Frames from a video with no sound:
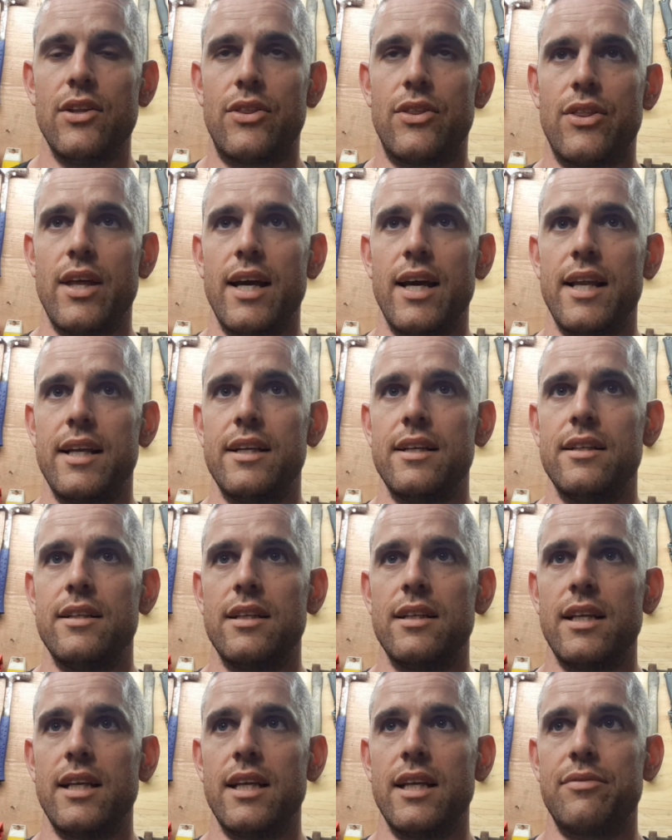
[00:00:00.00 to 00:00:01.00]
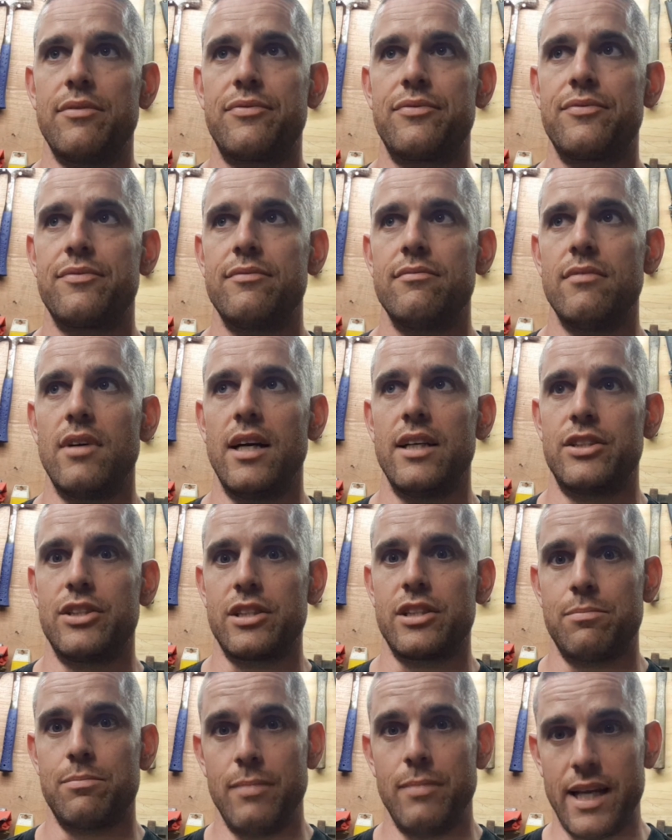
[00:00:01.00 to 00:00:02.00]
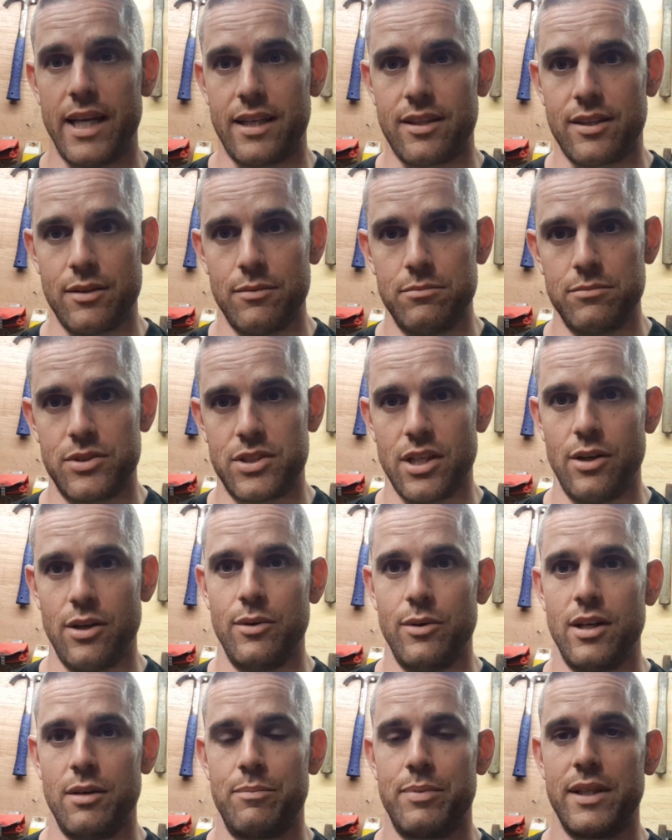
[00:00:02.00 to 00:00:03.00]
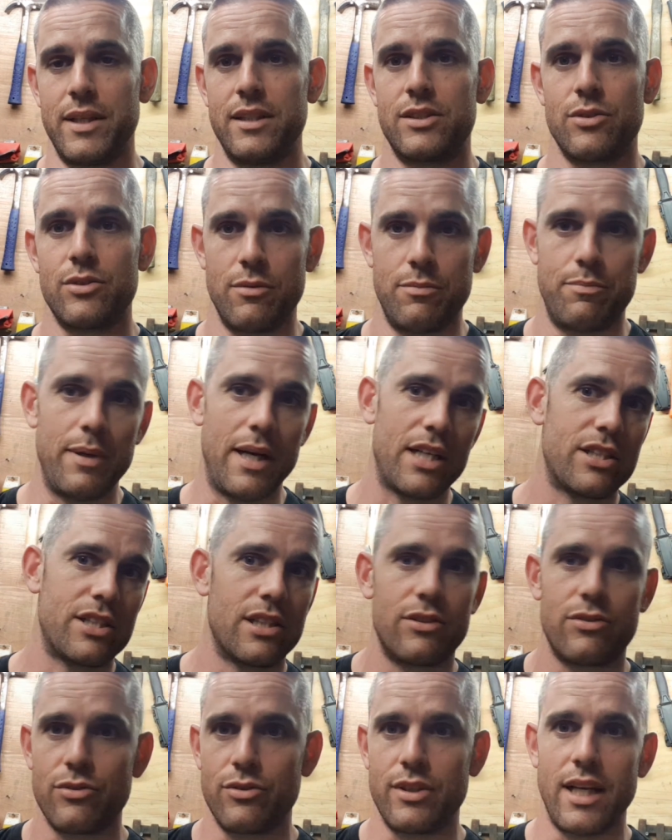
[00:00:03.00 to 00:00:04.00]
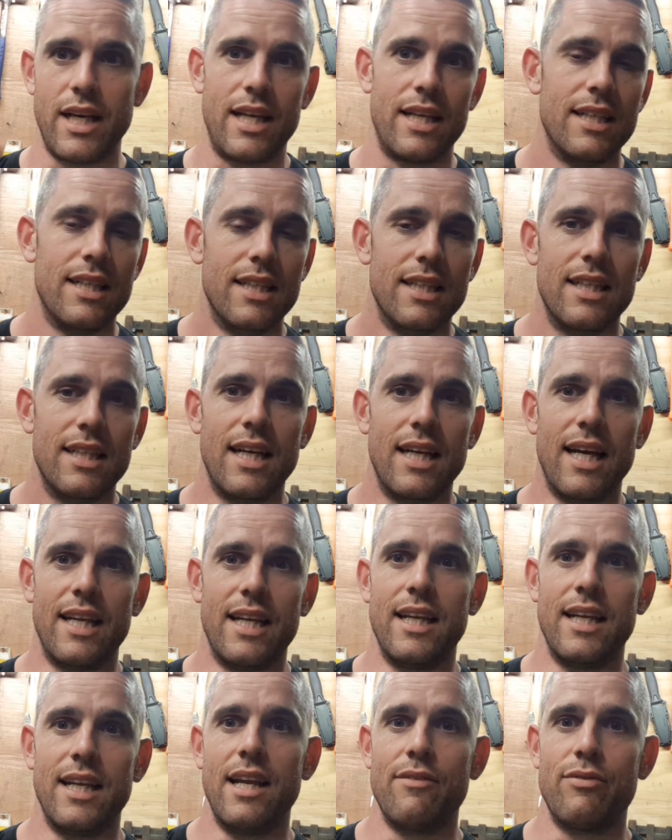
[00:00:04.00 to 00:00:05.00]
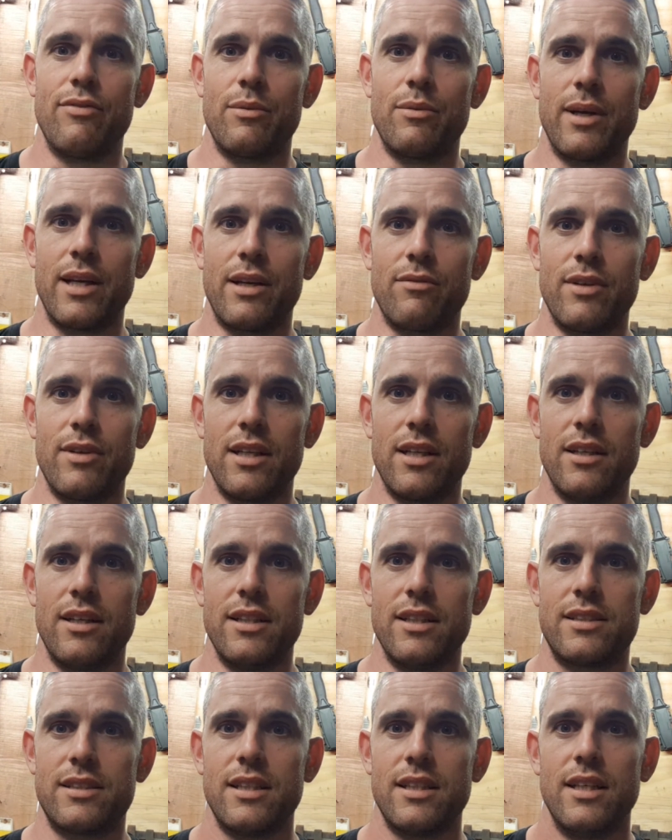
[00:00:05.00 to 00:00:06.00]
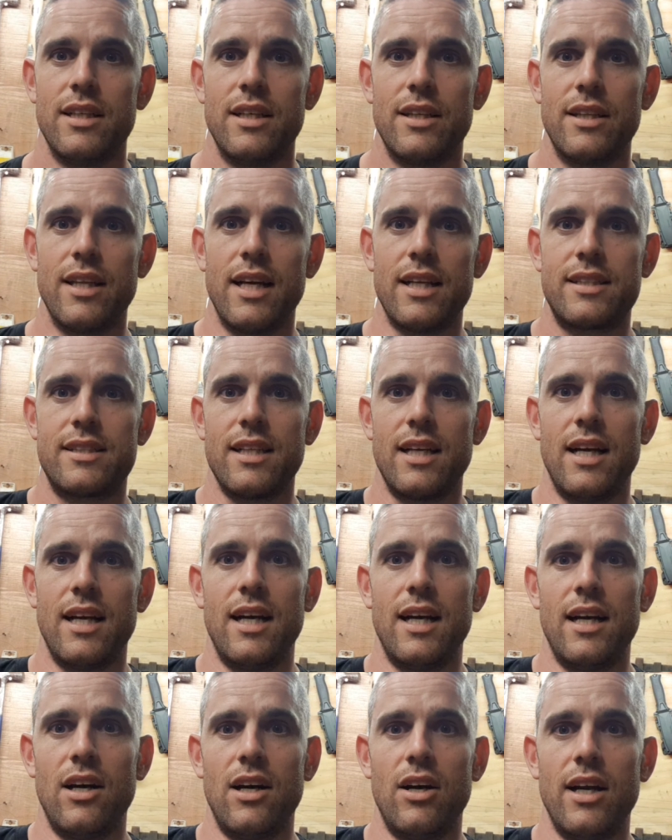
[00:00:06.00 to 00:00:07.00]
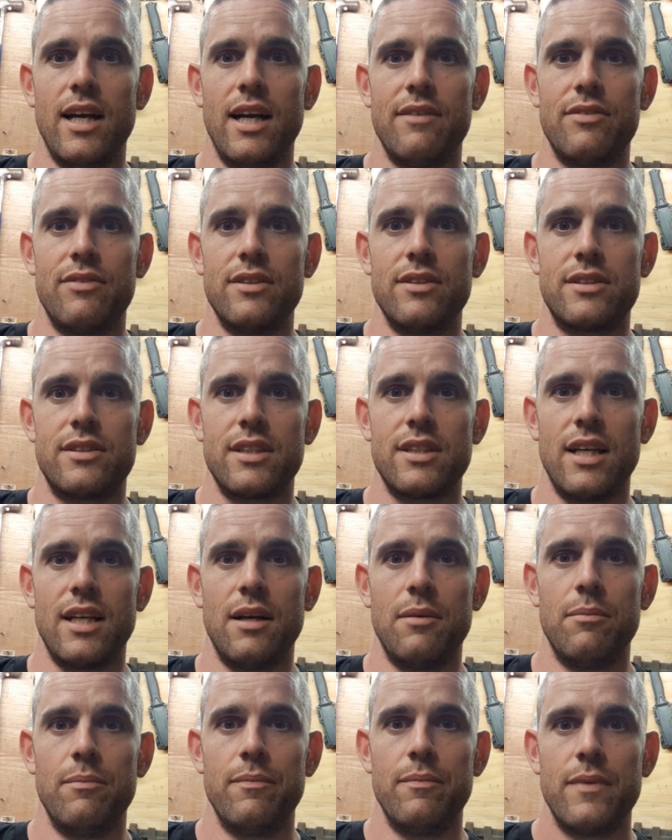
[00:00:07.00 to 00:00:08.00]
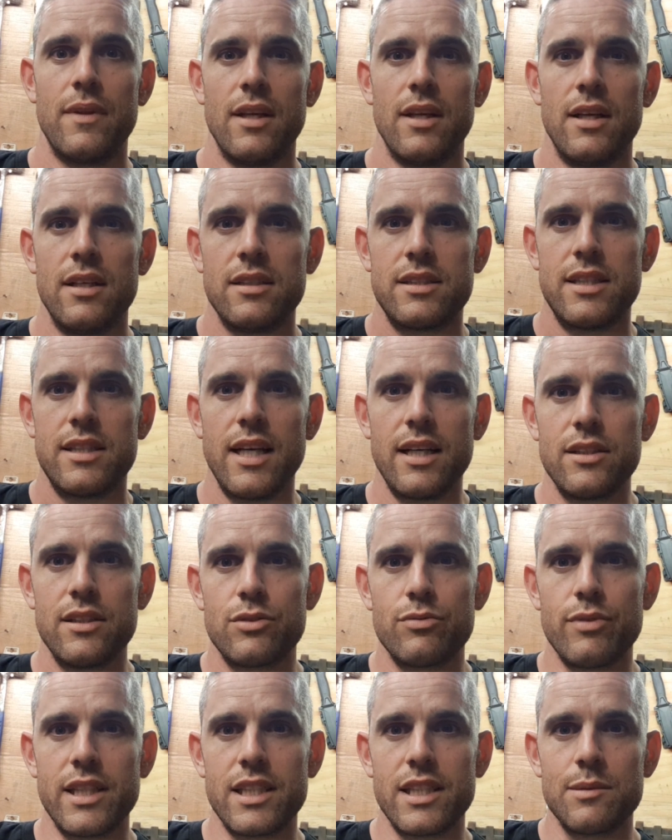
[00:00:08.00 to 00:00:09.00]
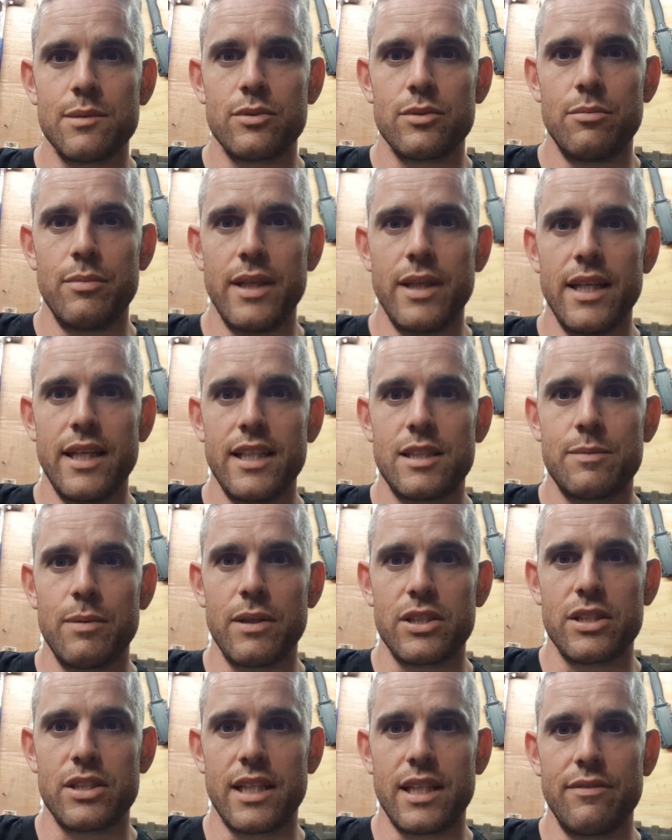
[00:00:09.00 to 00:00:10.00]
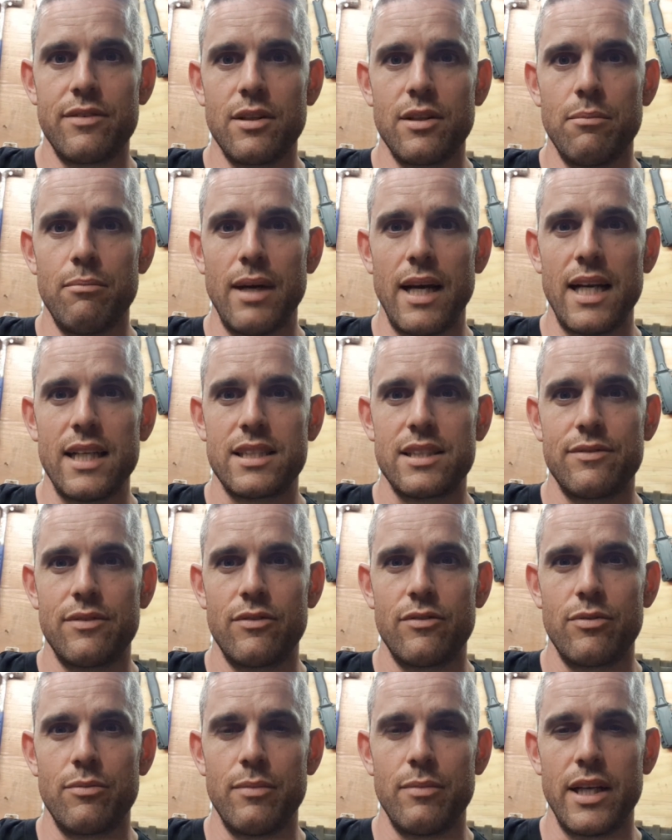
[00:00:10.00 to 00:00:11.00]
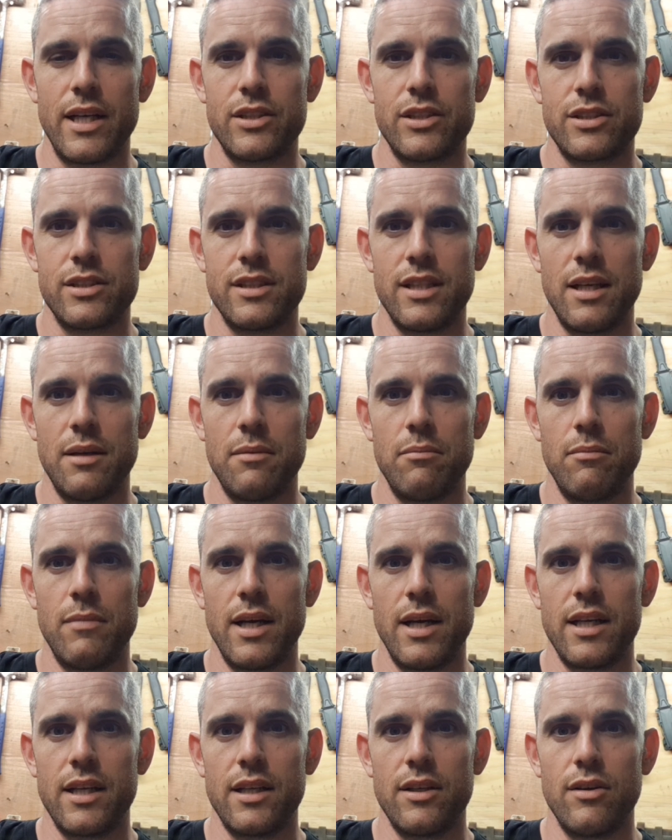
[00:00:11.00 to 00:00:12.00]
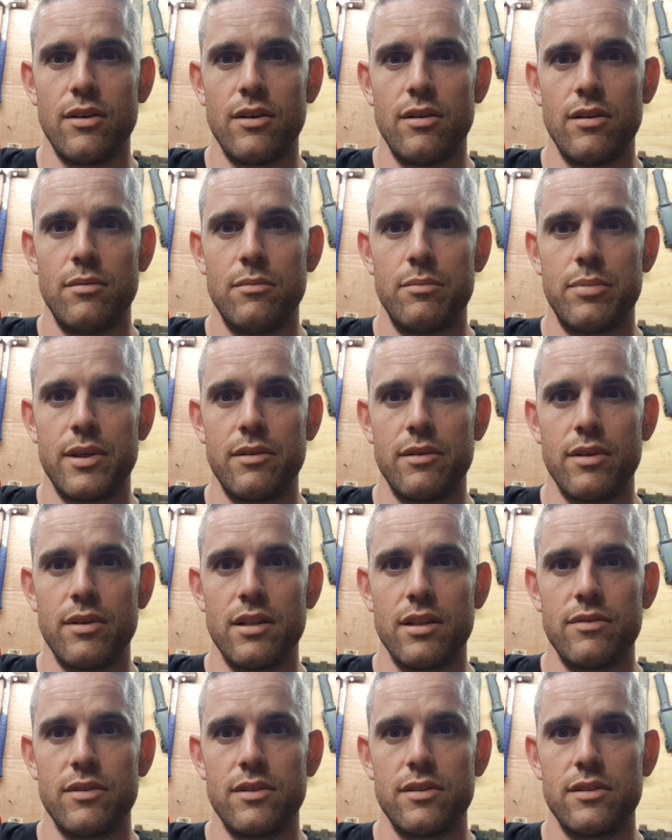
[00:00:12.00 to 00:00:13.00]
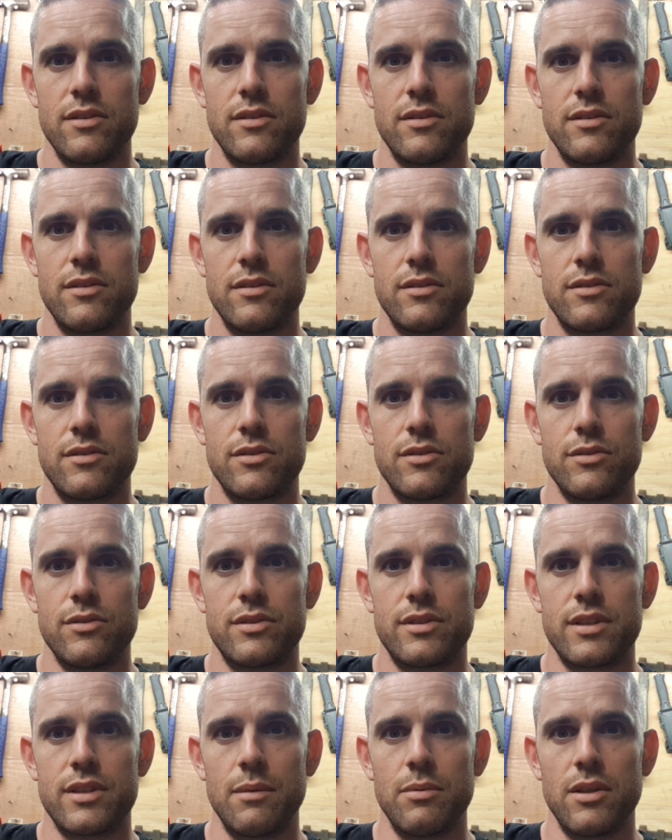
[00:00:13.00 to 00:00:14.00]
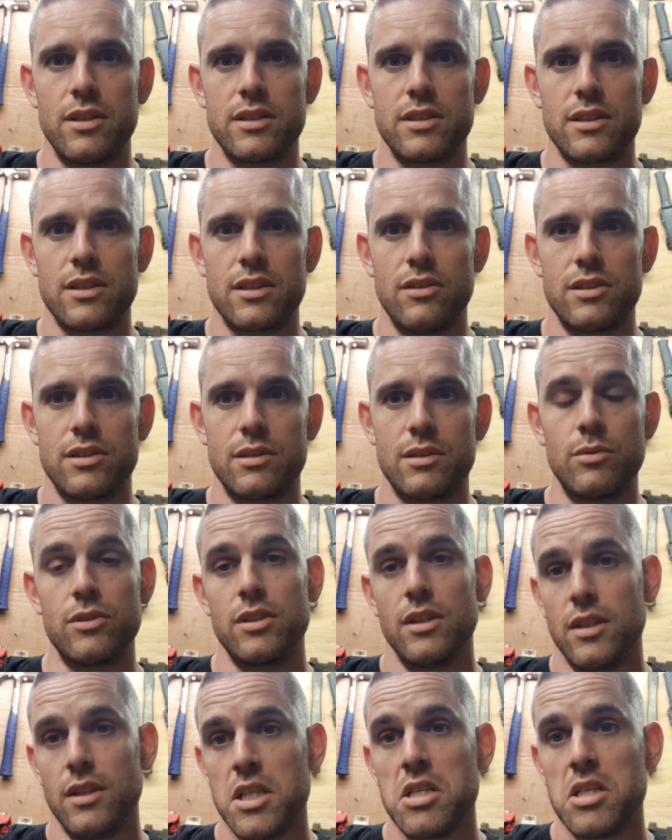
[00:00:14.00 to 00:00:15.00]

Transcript: than if I just make them. So I've been sort of bashing through that, and then every week realize that I haven't. Sounds reasonable to me, especially given the massive information that may not be relevant to stabilizing Aussie woods.